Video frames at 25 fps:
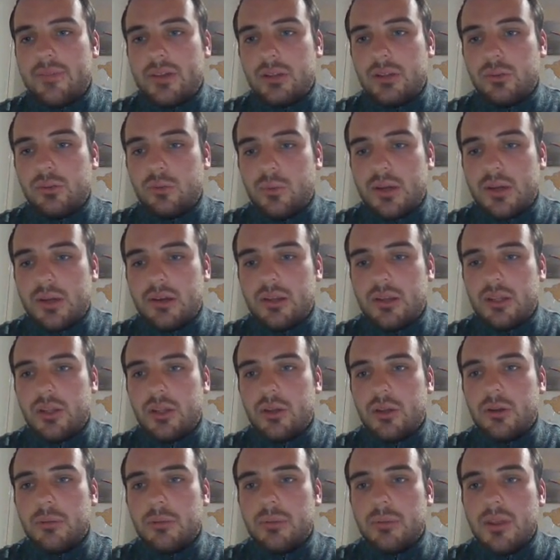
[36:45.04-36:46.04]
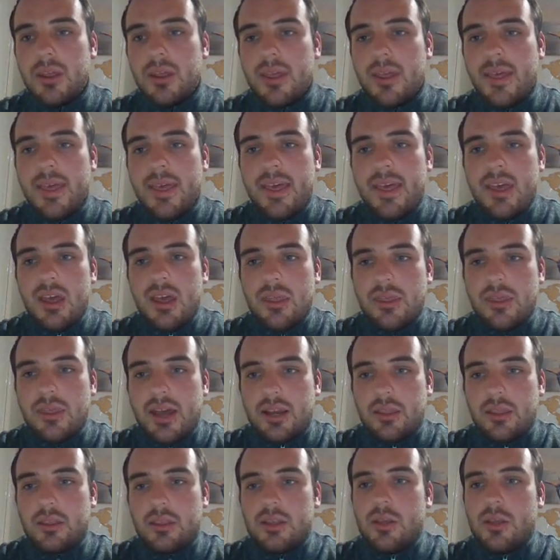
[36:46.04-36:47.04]
and that is that you aren't allowed to perform
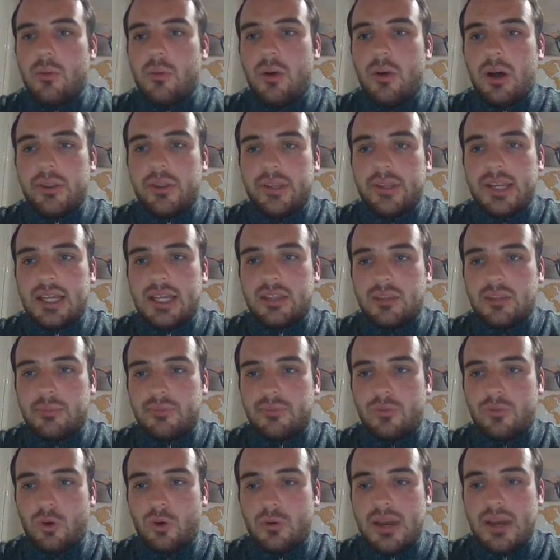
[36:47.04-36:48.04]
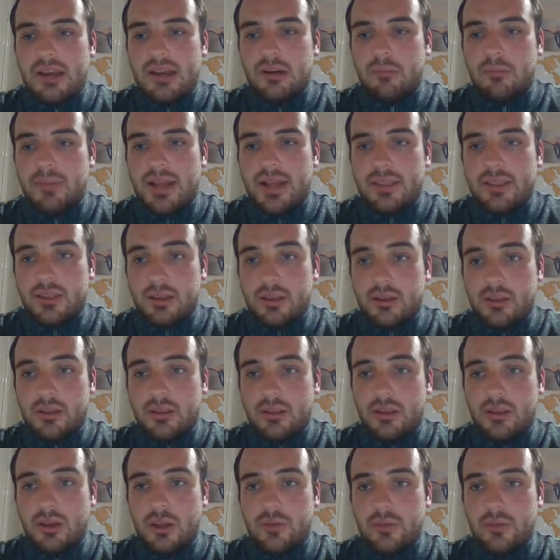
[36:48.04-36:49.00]
aerobatics over a congested area.